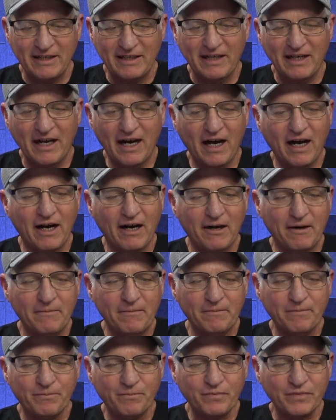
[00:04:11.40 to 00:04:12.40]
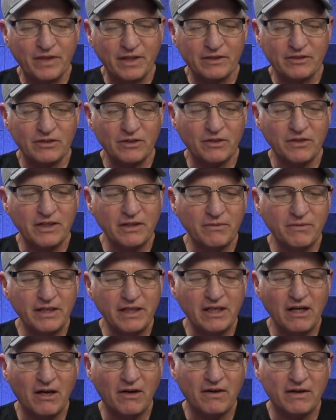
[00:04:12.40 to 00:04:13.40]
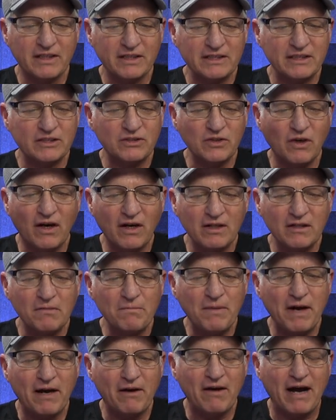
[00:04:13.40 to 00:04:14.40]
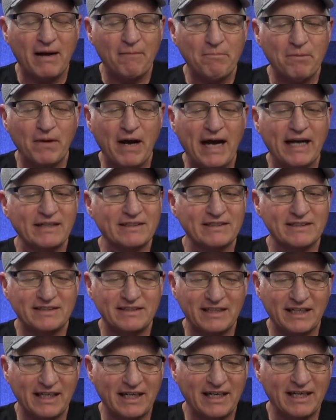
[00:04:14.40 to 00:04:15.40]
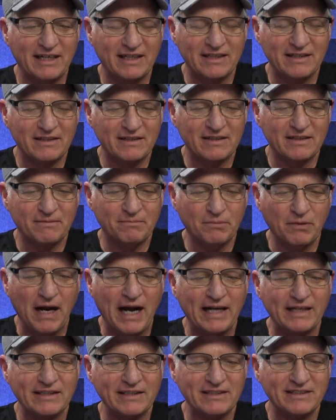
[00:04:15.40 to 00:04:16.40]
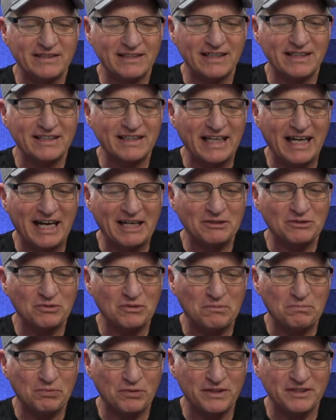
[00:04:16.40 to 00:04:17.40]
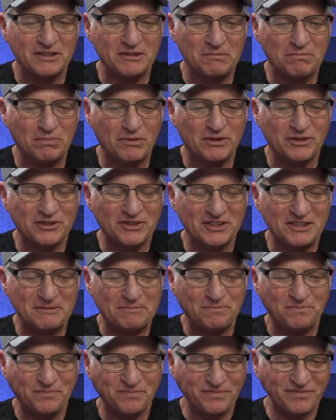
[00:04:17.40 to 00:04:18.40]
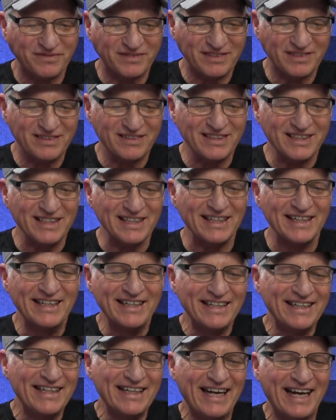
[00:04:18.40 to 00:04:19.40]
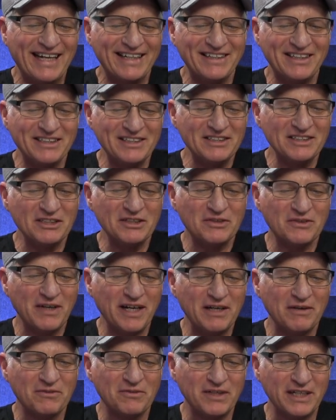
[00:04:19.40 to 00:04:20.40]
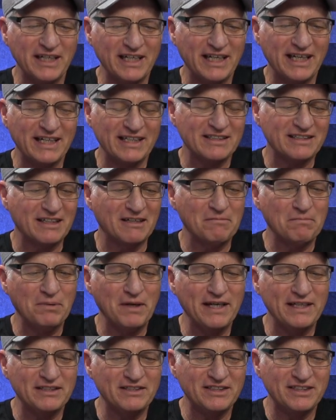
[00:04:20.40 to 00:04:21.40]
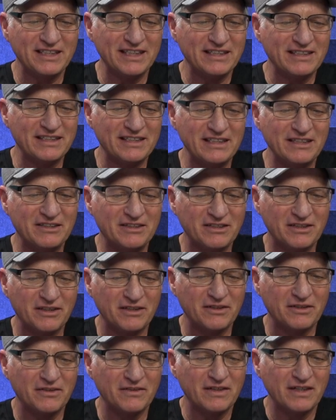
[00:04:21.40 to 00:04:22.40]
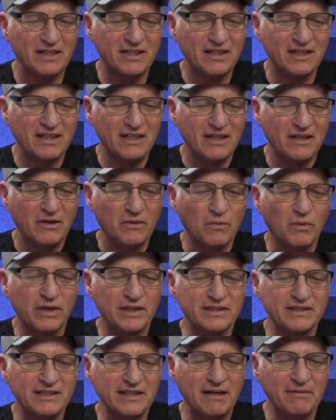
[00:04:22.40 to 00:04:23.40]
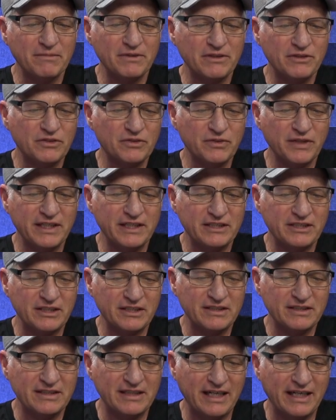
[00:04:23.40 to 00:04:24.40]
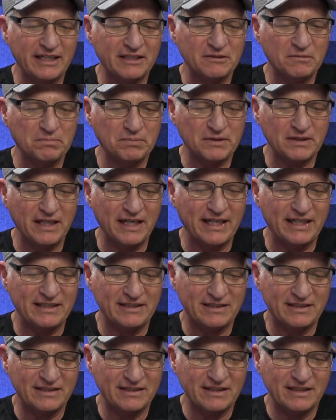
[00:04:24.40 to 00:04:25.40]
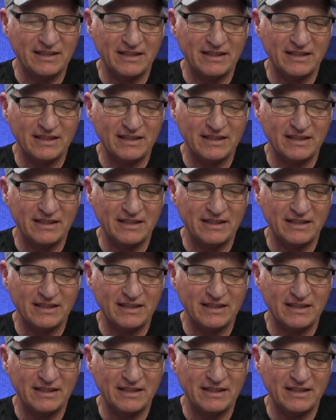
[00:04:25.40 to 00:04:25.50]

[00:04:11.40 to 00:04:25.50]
Um, so here we go, because it's all about practicing it, practicing the actual principles. Yes. And there's a great reading, it's on page 62, where demonstration takes place.